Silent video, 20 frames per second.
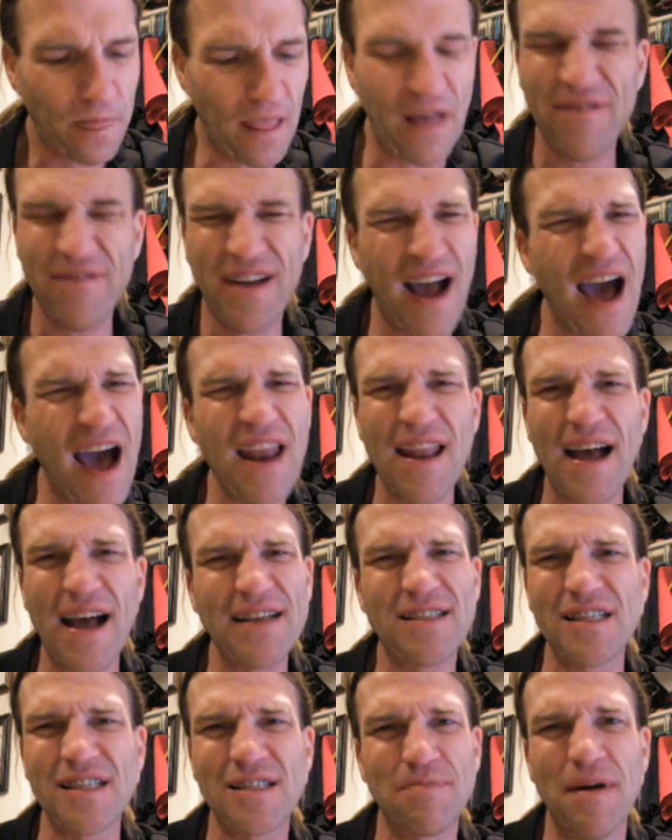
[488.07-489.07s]
If God
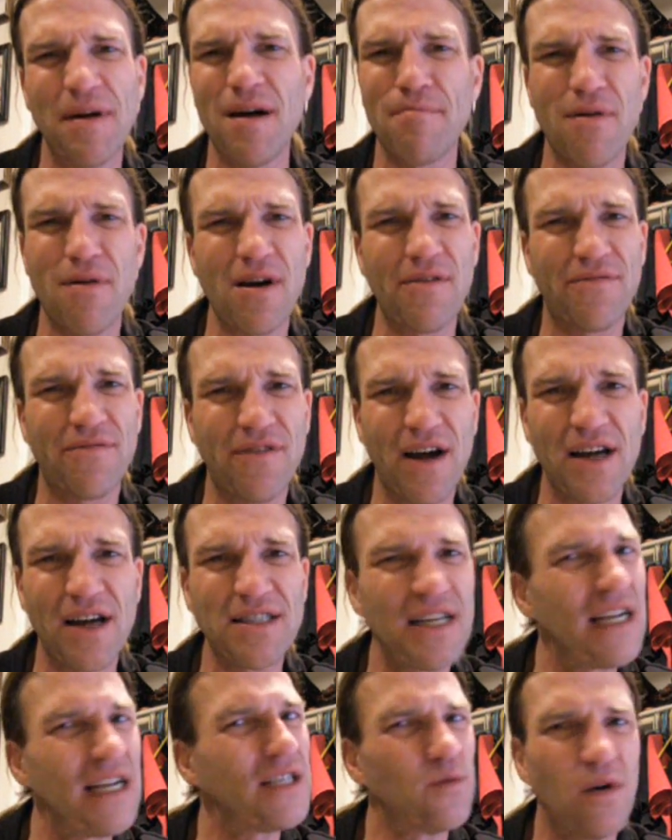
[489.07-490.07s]
likes to smell burning
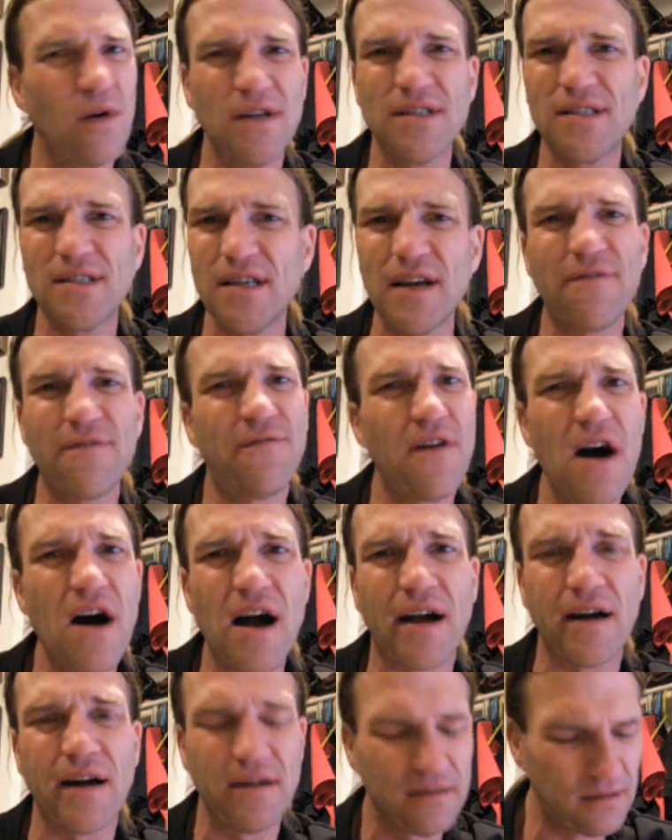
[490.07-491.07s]
flesh, he's one sick
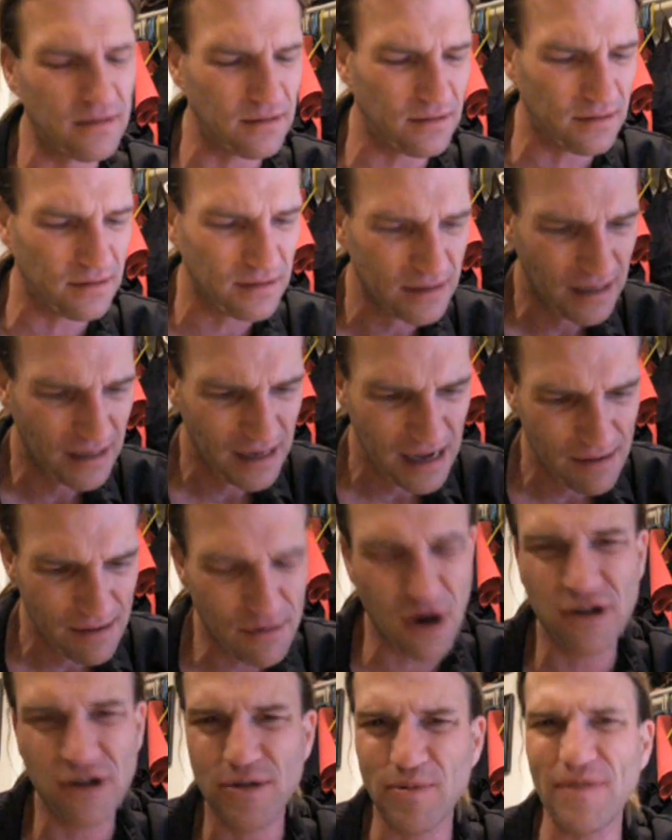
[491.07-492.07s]
fuck.
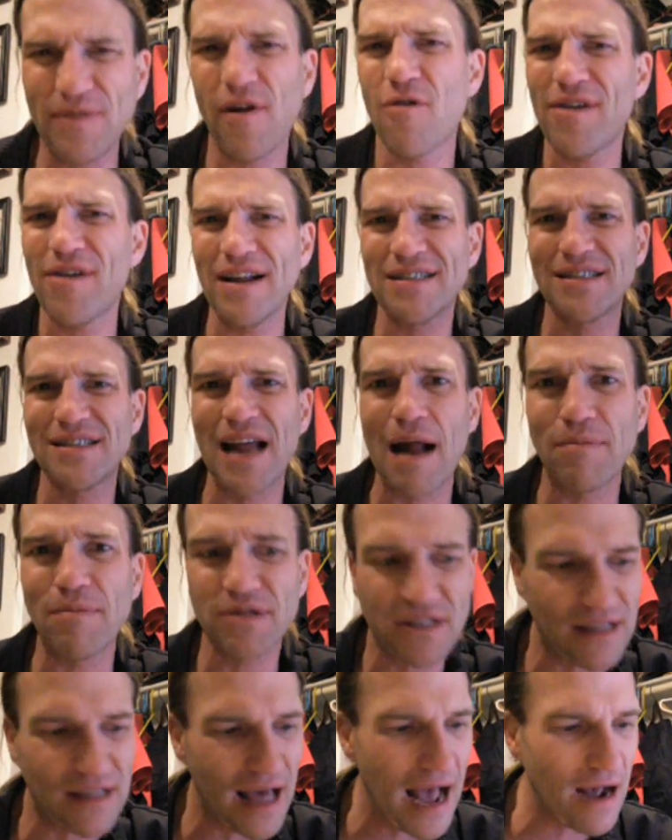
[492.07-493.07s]
Of course, we've already
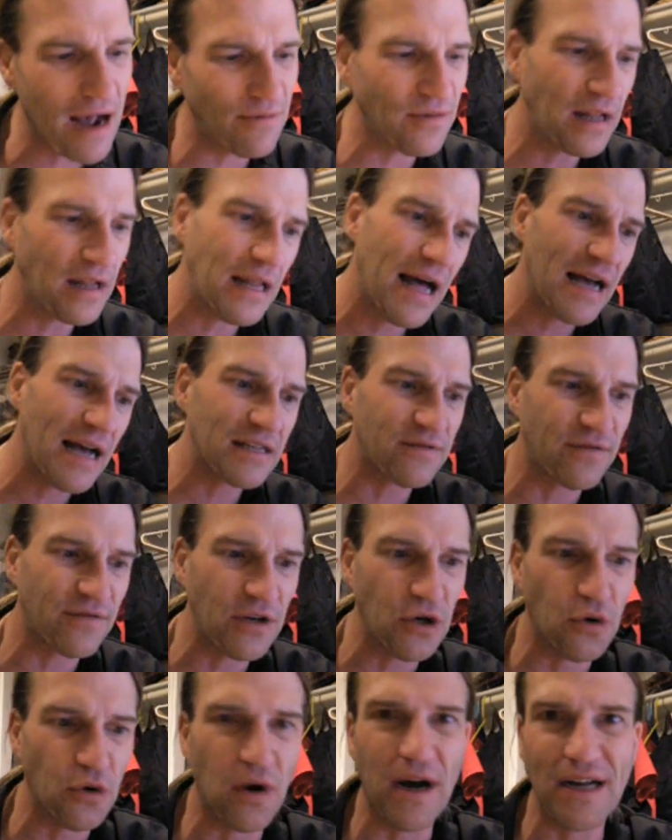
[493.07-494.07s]
established that in the last
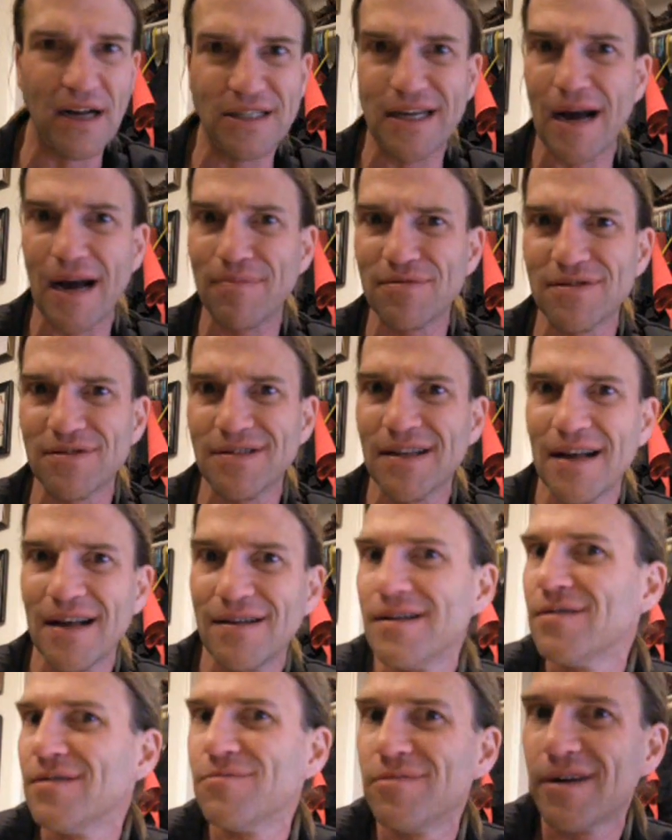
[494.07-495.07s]
few chapters
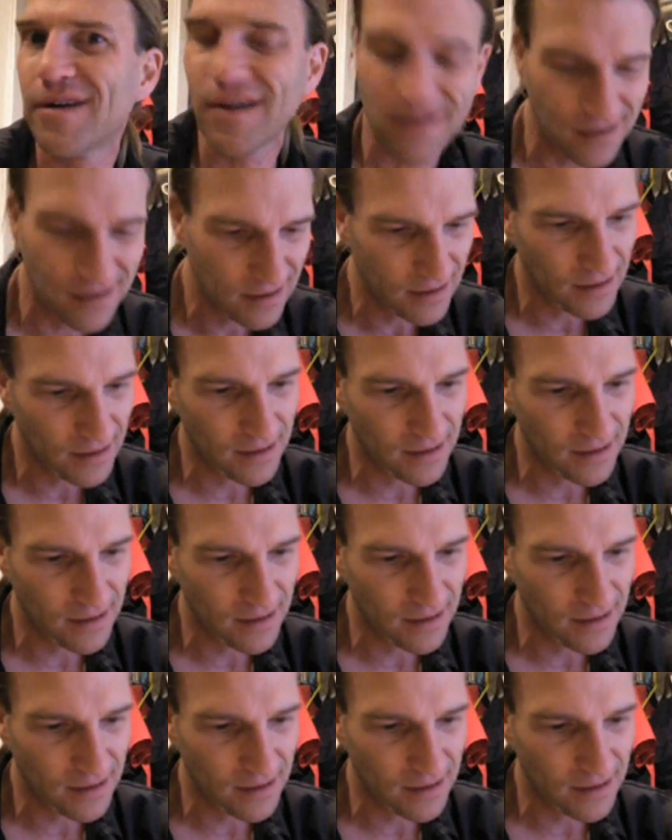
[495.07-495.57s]
now, didn't we?